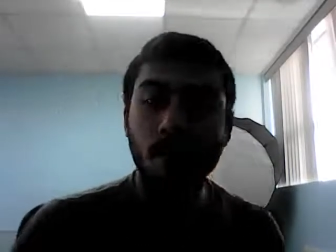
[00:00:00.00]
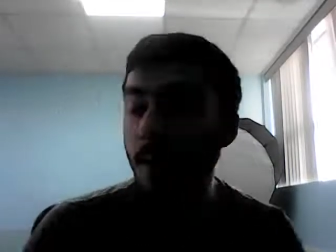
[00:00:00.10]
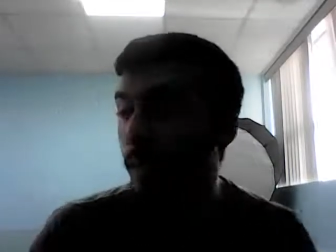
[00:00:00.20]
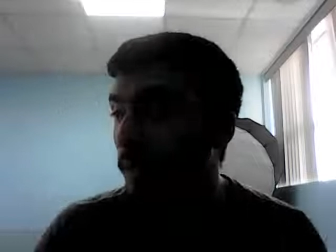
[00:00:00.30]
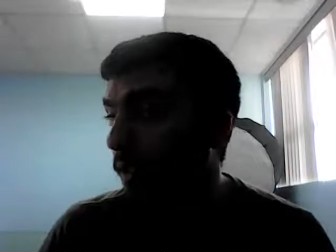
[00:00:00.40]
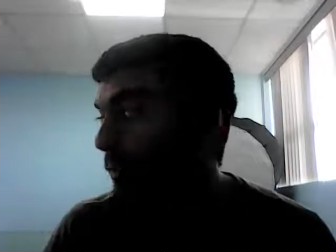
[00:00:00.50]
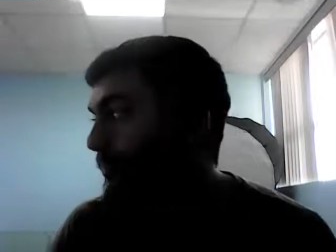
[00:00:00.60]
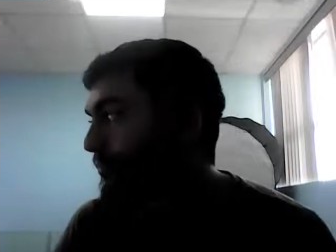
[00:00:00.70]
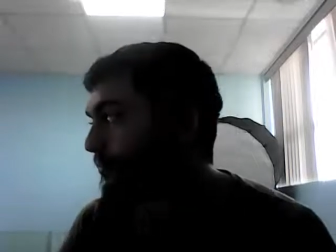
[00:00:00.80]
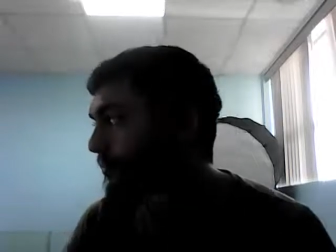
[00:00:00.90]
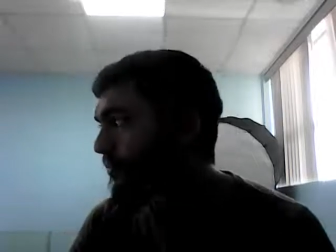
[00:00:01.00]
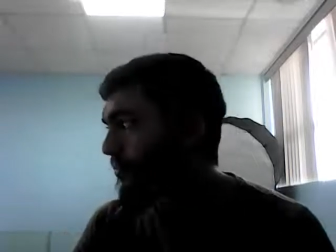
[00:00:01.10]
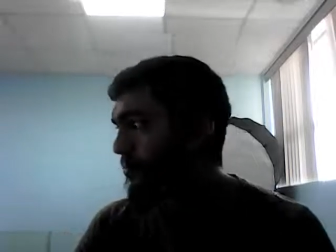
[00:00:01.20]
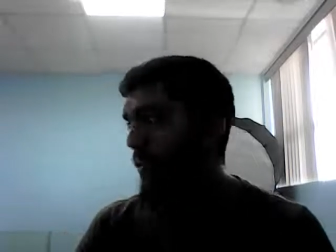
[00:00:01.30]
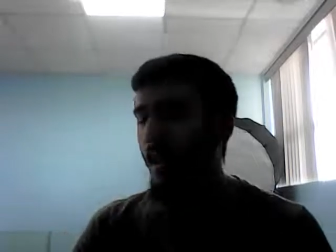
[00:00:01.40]
people know,
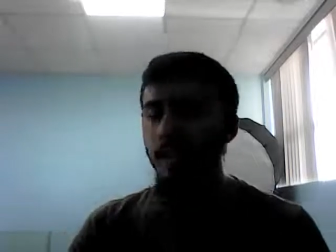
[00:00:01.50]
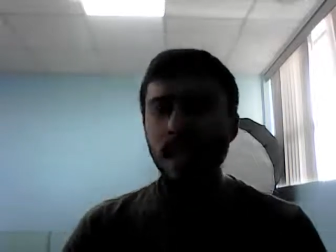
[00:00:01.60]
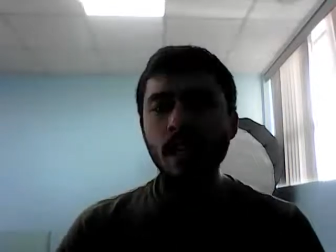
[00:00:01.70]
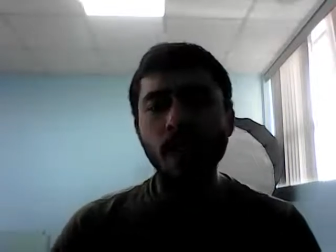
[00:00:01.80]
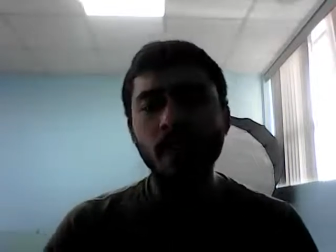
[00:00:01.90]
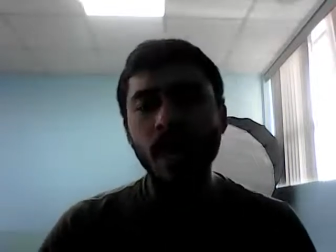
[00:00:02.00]
Zayd ibn